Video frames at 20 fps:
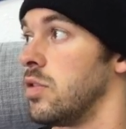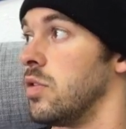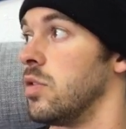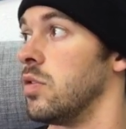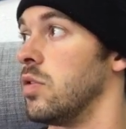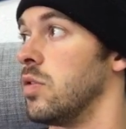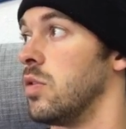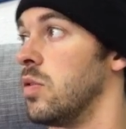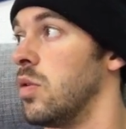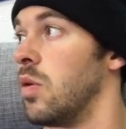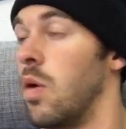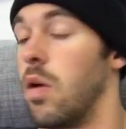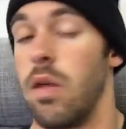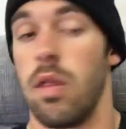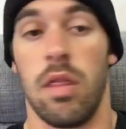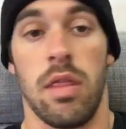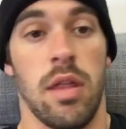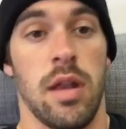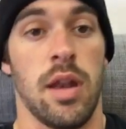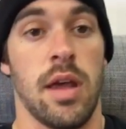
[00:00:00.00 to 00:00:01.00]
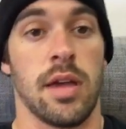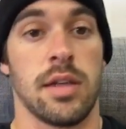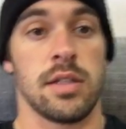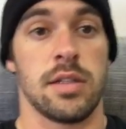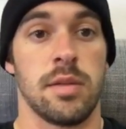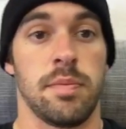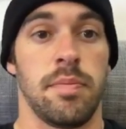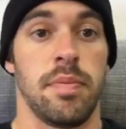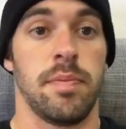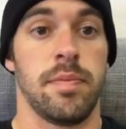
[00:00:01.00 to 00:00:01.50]
to the
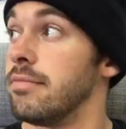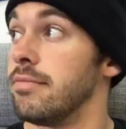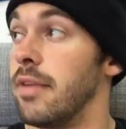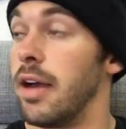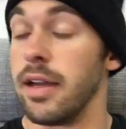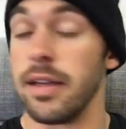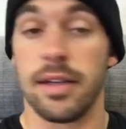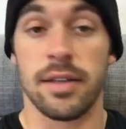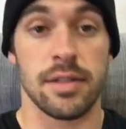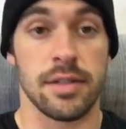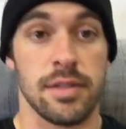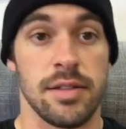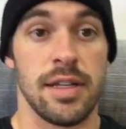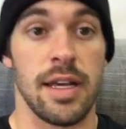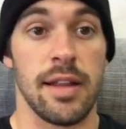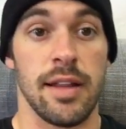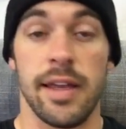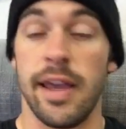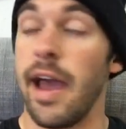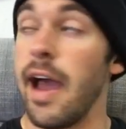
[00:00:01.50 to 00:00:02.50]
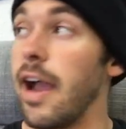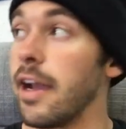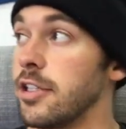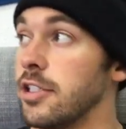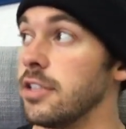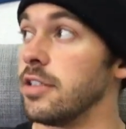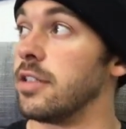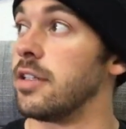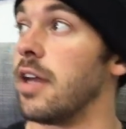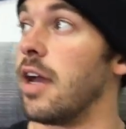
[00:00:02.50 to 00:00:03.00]
next, daily
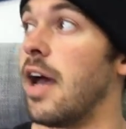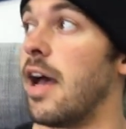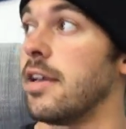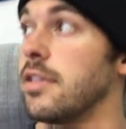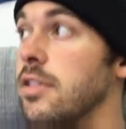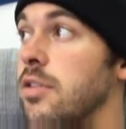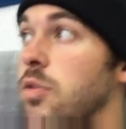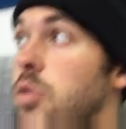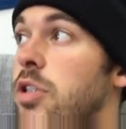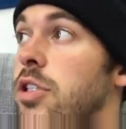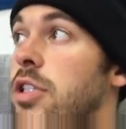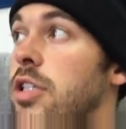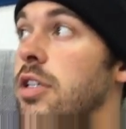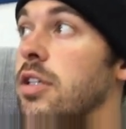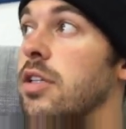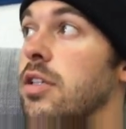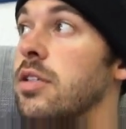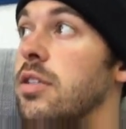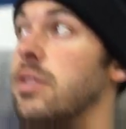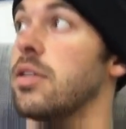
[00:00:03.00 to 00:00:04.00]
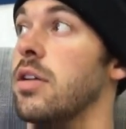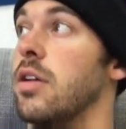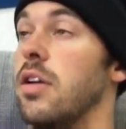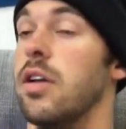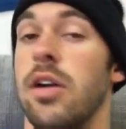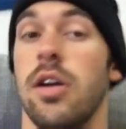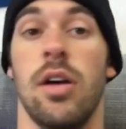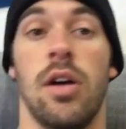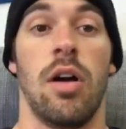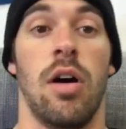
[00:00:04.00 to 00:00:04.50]
action task, which is
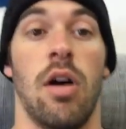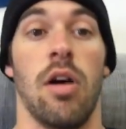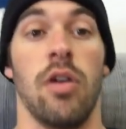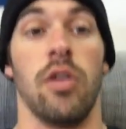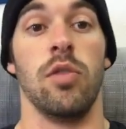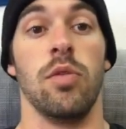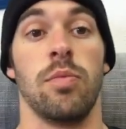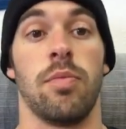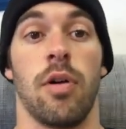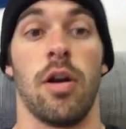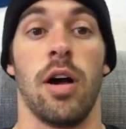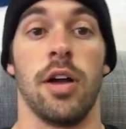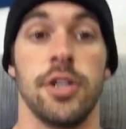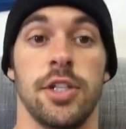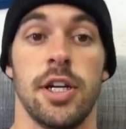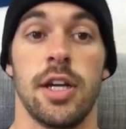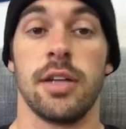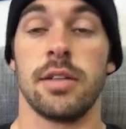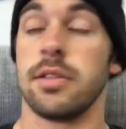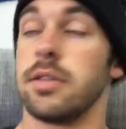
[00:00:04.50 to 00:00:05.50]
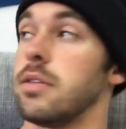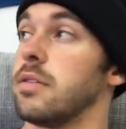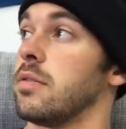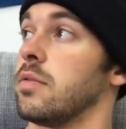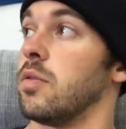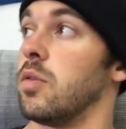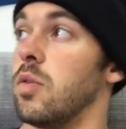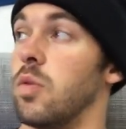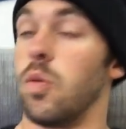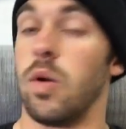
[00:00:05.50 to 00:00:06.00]
our new project.
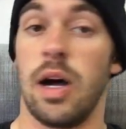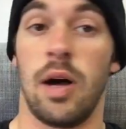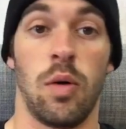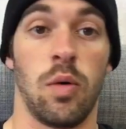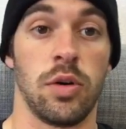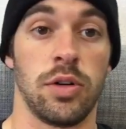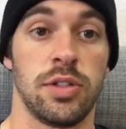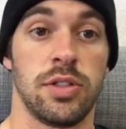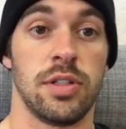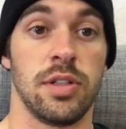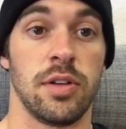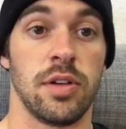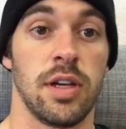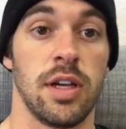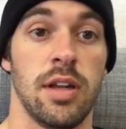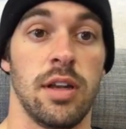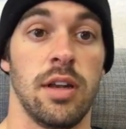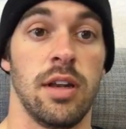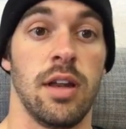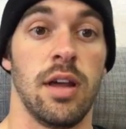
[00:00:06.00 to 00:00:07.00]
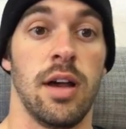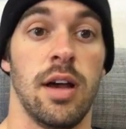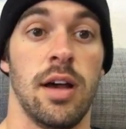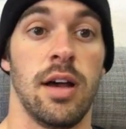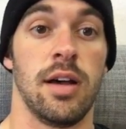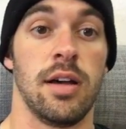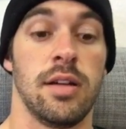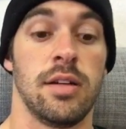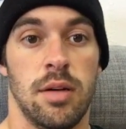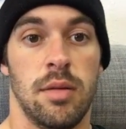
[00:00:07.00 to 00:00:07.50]
While we're still getting
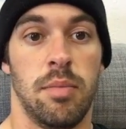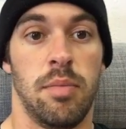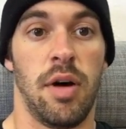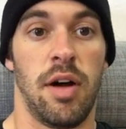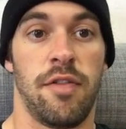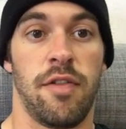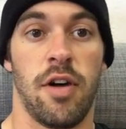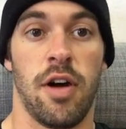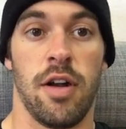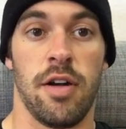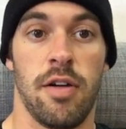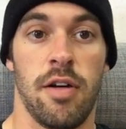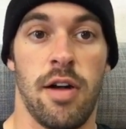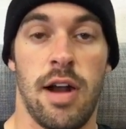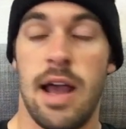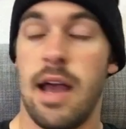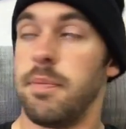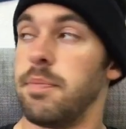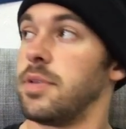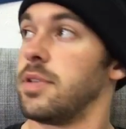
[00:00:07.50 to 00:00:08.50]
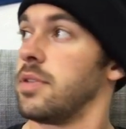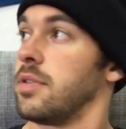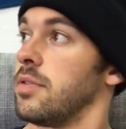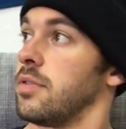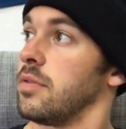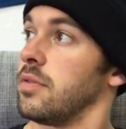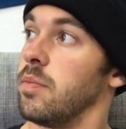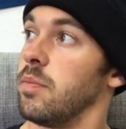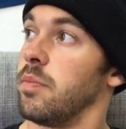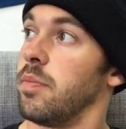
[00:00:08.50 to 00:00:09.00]
buffer under
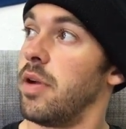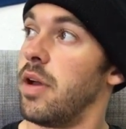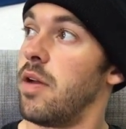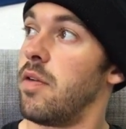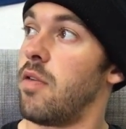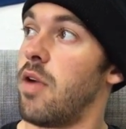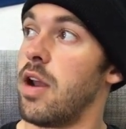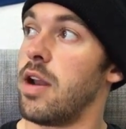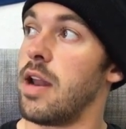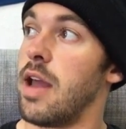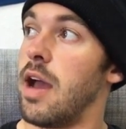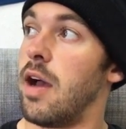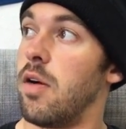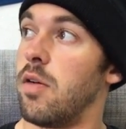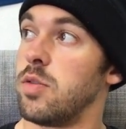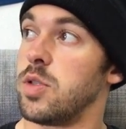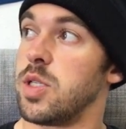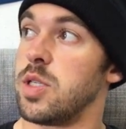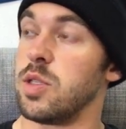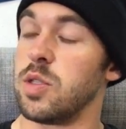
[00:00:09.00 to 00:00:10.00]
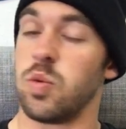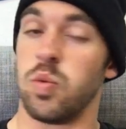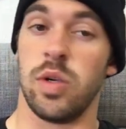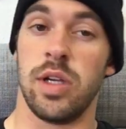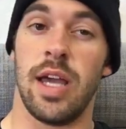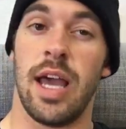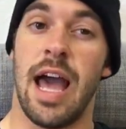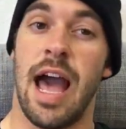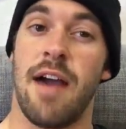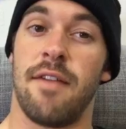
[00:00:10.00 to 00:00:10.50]
wraps. But right now, since
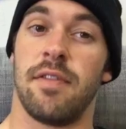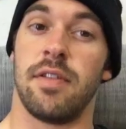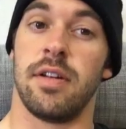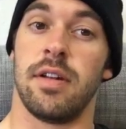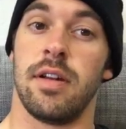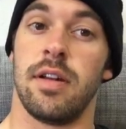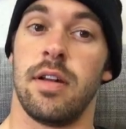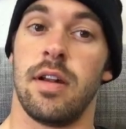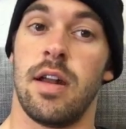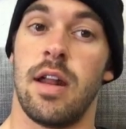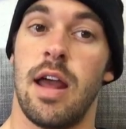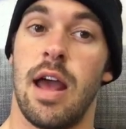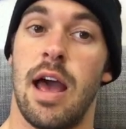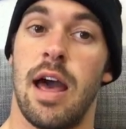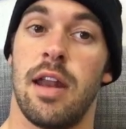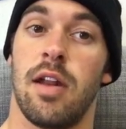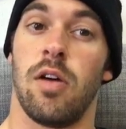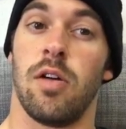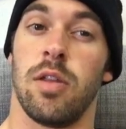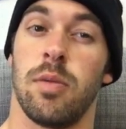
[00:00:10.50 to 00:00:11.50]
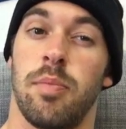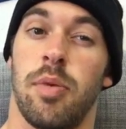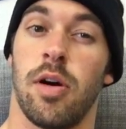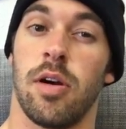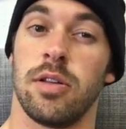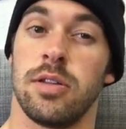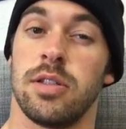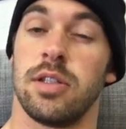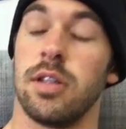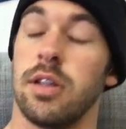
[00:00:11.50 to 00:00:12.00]
we haven't had all the
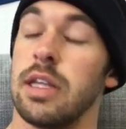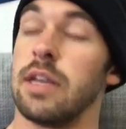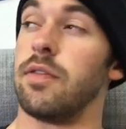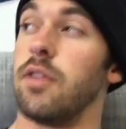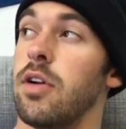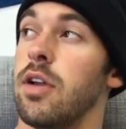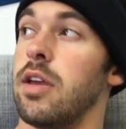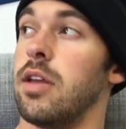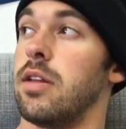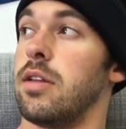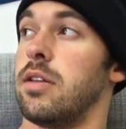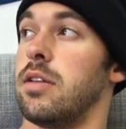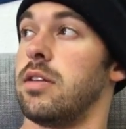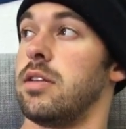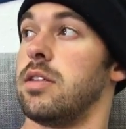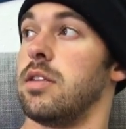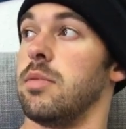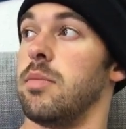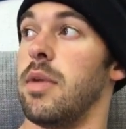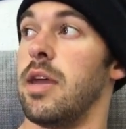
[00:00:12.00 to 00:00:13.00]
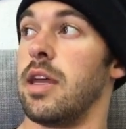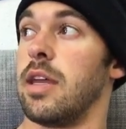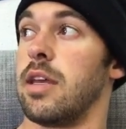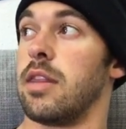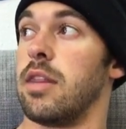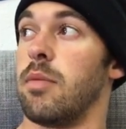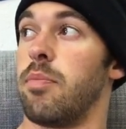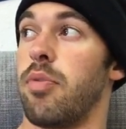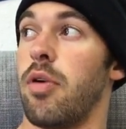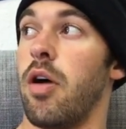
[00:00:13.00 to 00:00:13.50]
parts delivered to
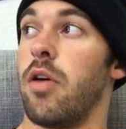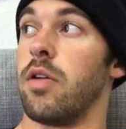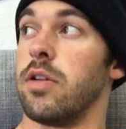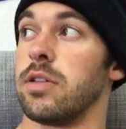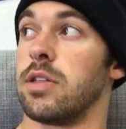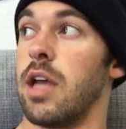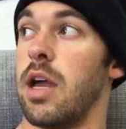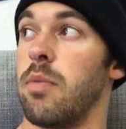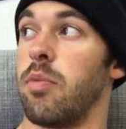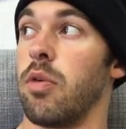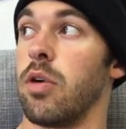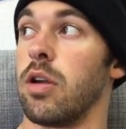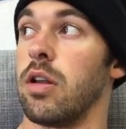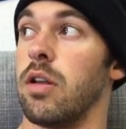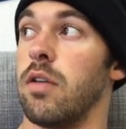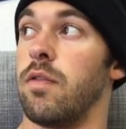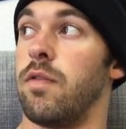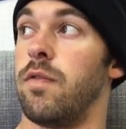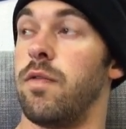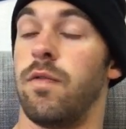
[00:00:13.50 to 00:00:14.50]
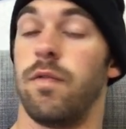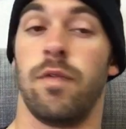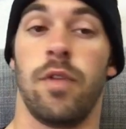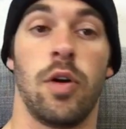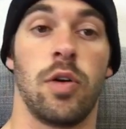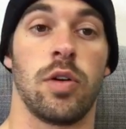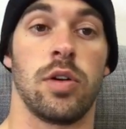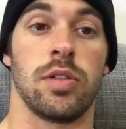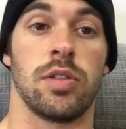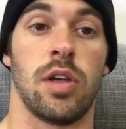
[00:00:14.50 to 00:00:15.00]
make the prototype, we're going to
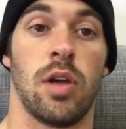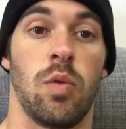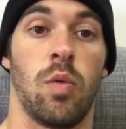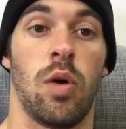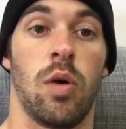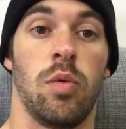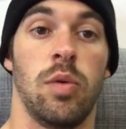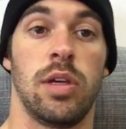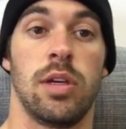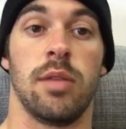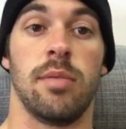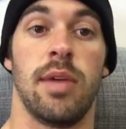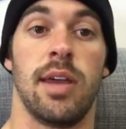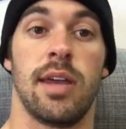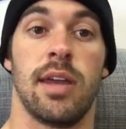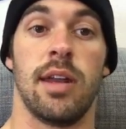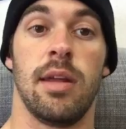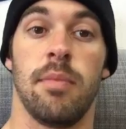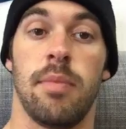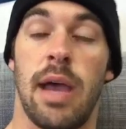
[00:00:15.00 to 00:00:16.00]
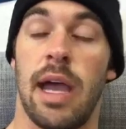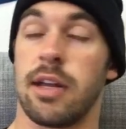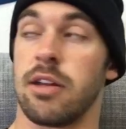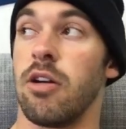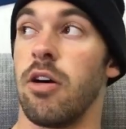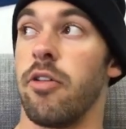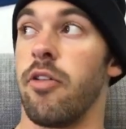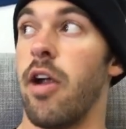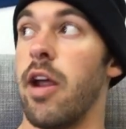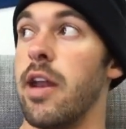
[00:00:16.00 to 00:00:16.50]
focus on what we can make an impact
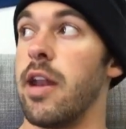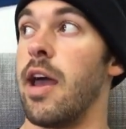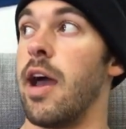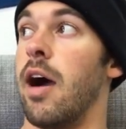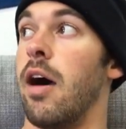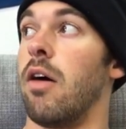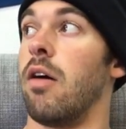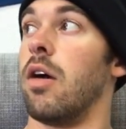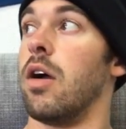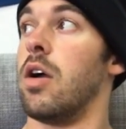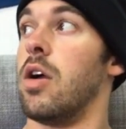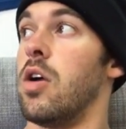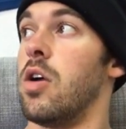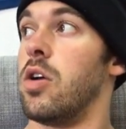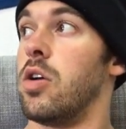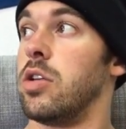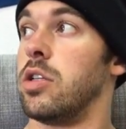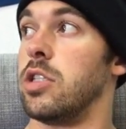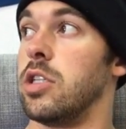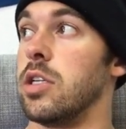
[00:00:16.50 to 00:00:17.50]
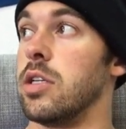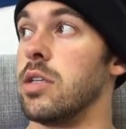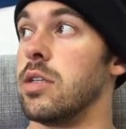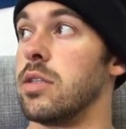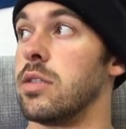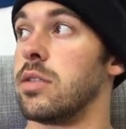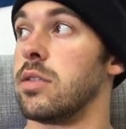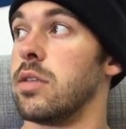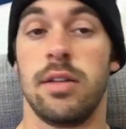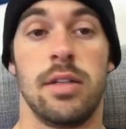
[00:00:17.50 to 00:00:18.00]
on right now, which
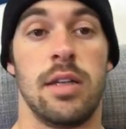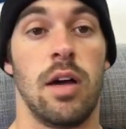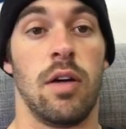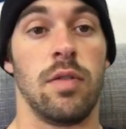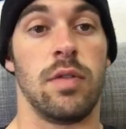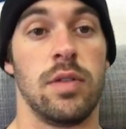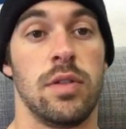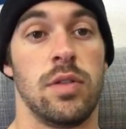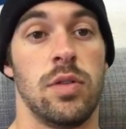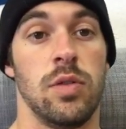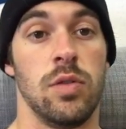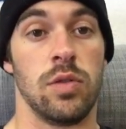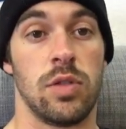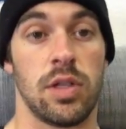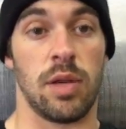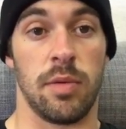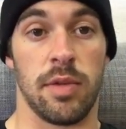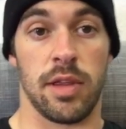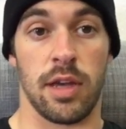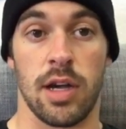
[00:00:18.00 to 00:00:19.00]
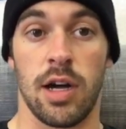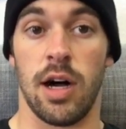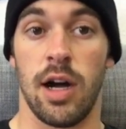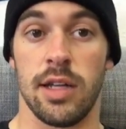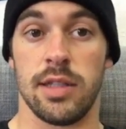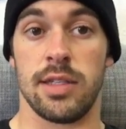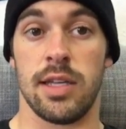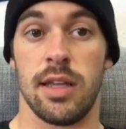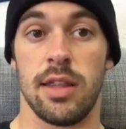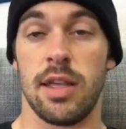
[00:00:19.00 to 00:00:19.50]
is delve into some of the
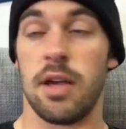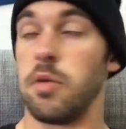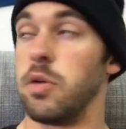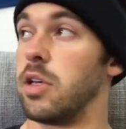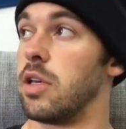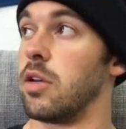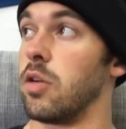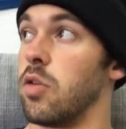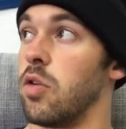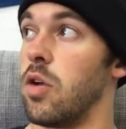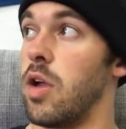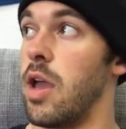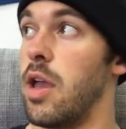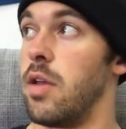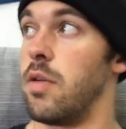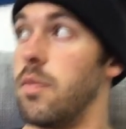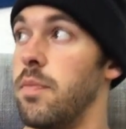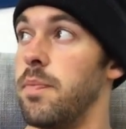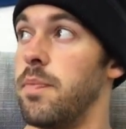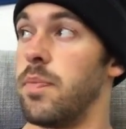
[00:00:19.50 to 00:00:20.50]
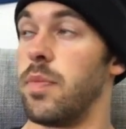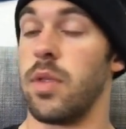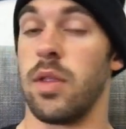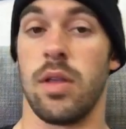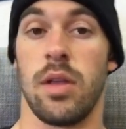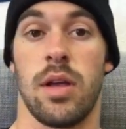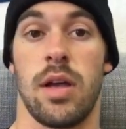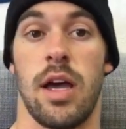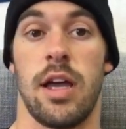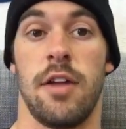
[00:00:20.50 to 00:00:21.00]
content that we can create,
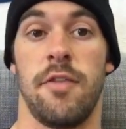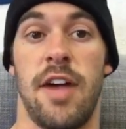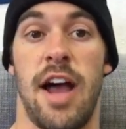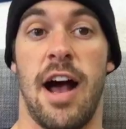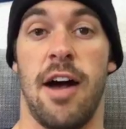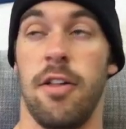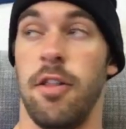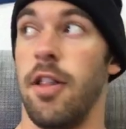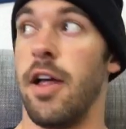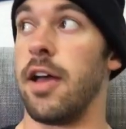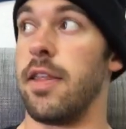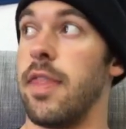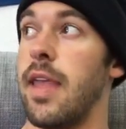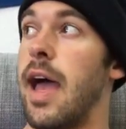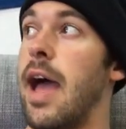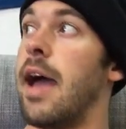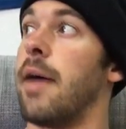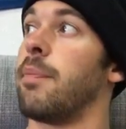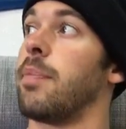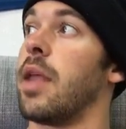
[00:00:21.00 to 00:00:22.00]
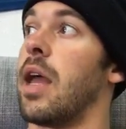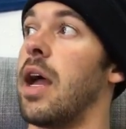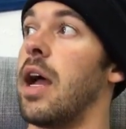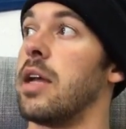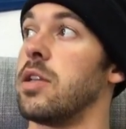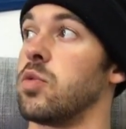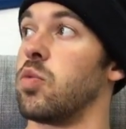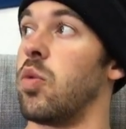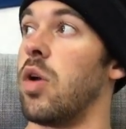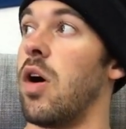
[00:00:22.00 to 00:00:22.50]
kind of outline that,
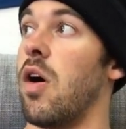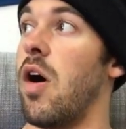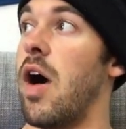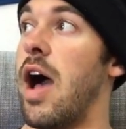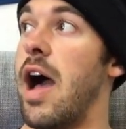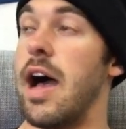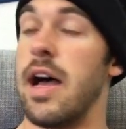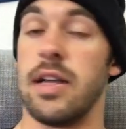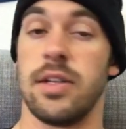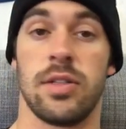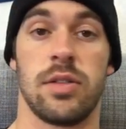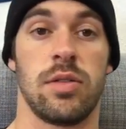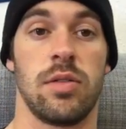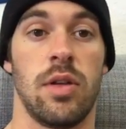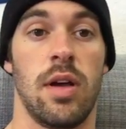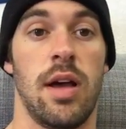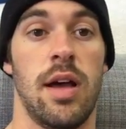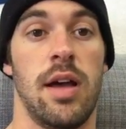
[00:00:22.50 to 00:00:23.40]
as well as